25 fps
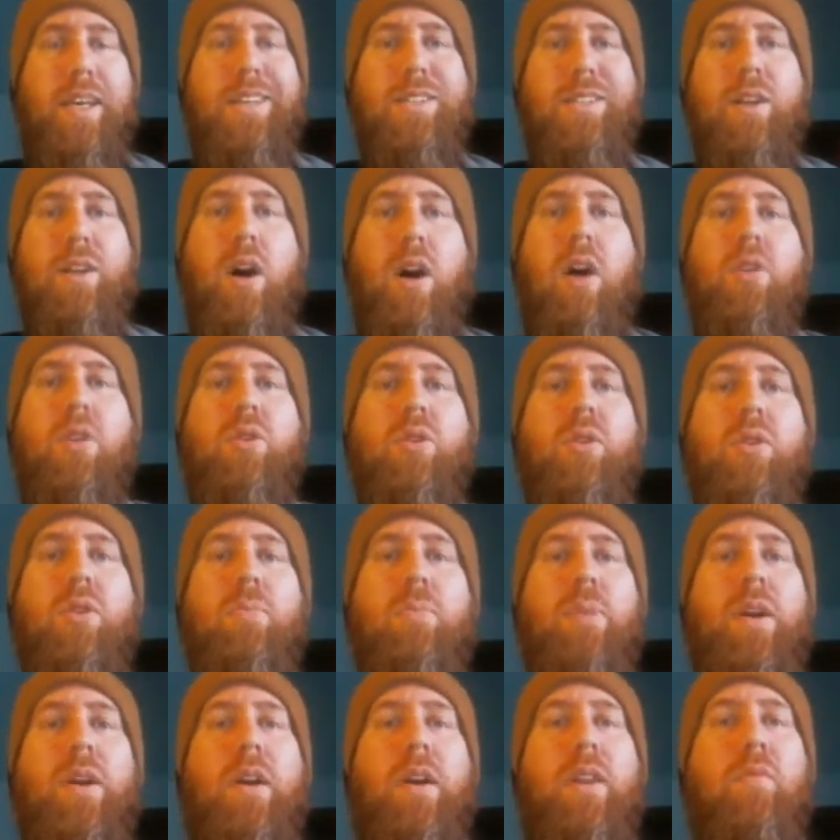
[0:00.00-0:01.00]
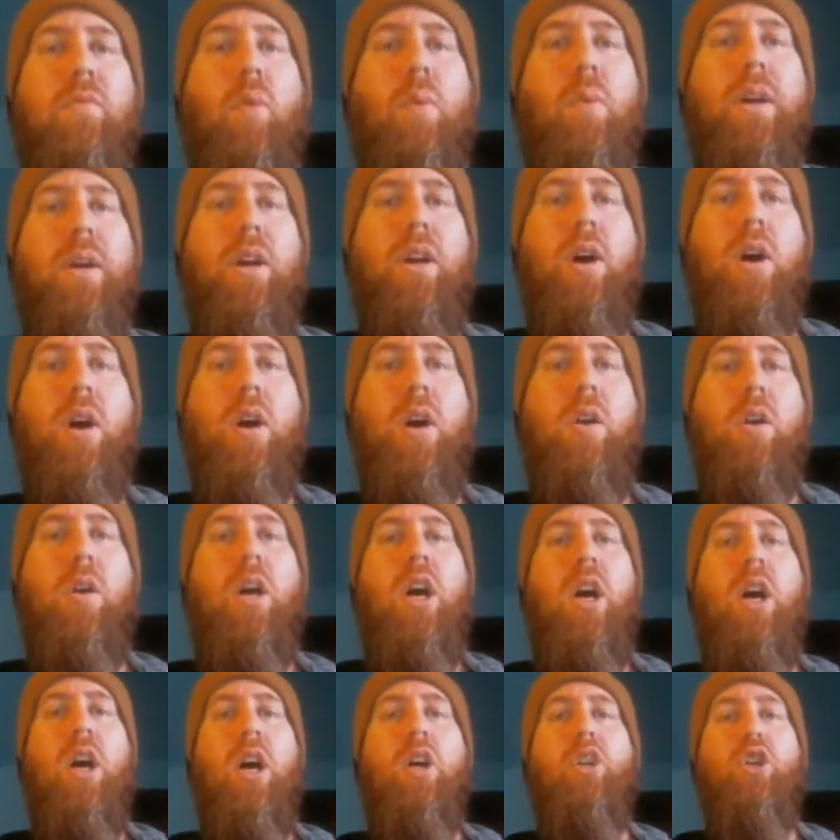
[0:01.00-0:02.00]
is also the period of what we call
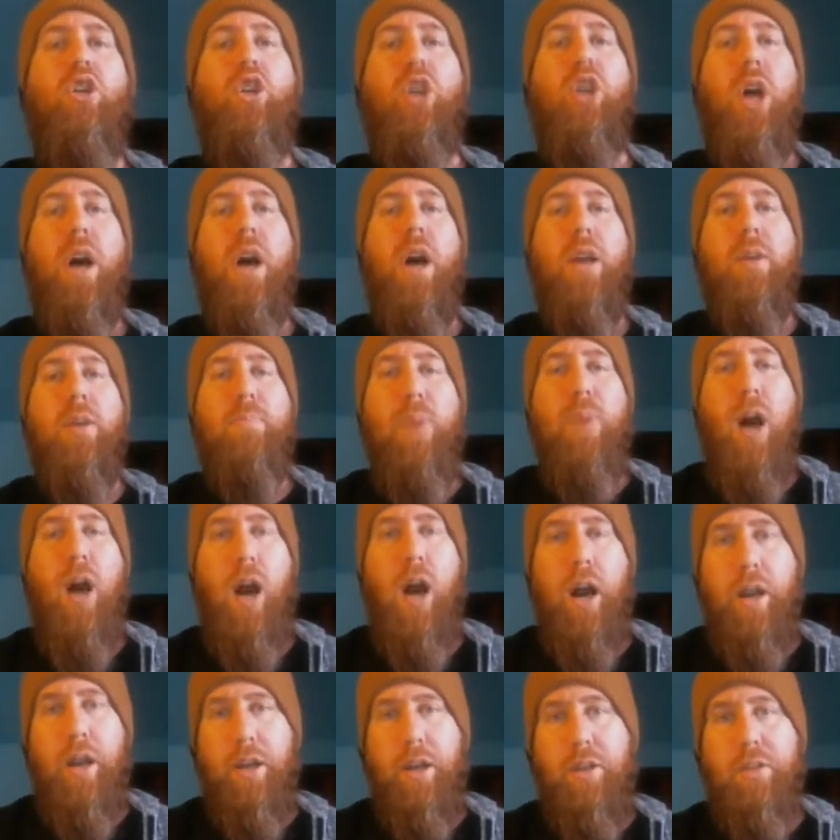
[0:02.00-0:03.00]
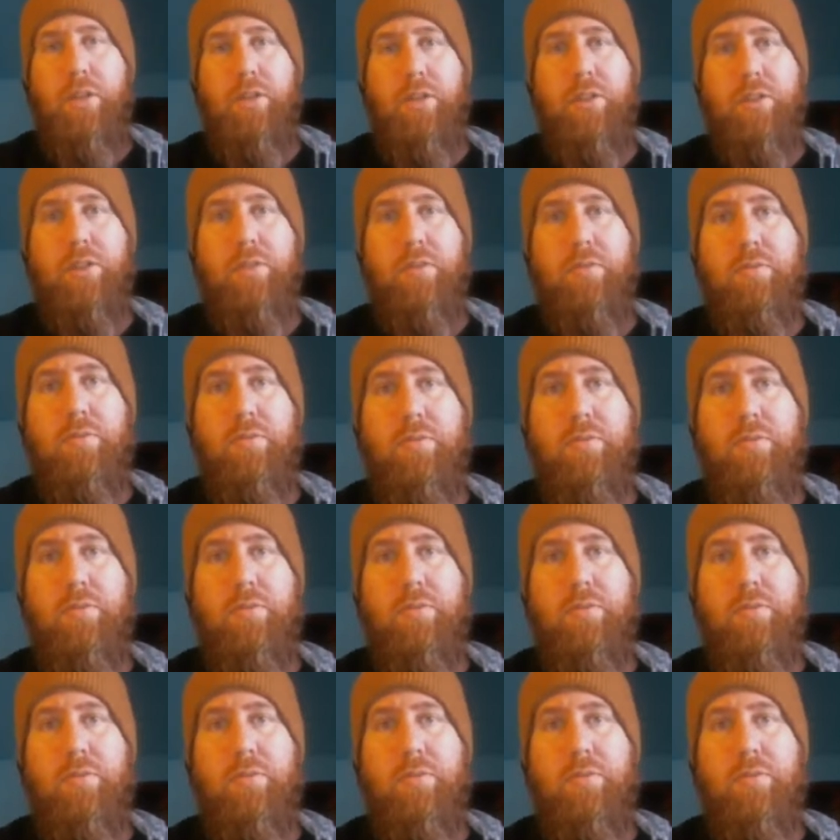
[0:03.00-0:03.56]
Janapadas.